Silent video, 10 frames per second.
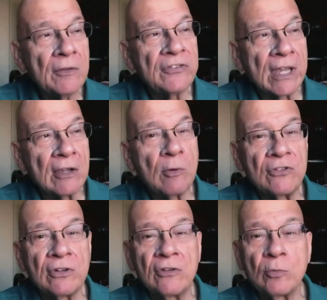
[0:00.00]
The
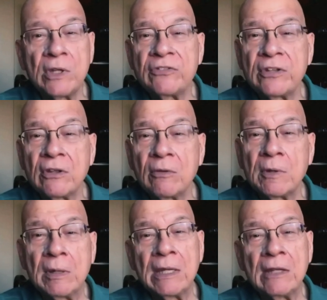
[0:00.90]
second question is,
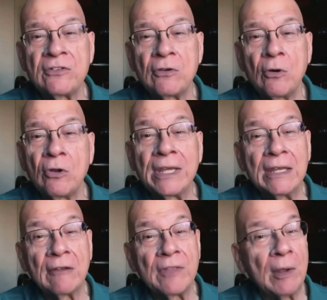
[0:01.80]
it's
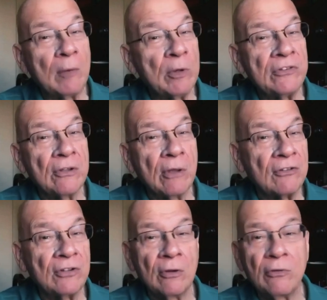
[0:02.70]
early enough that we
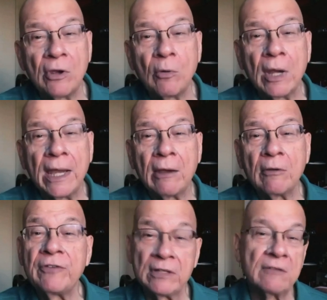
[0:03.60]
still actually don't know
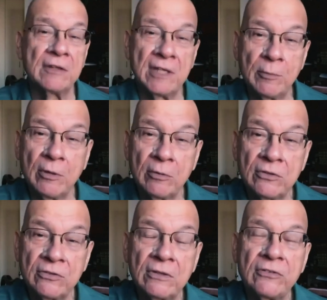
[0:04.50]
how effective the chemo
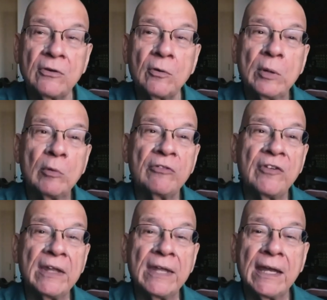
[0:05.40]
is, and so we
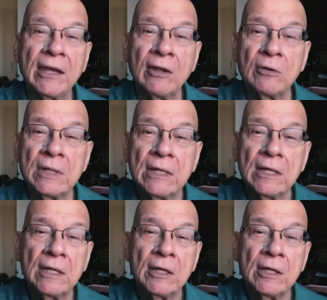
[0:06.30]
will find that out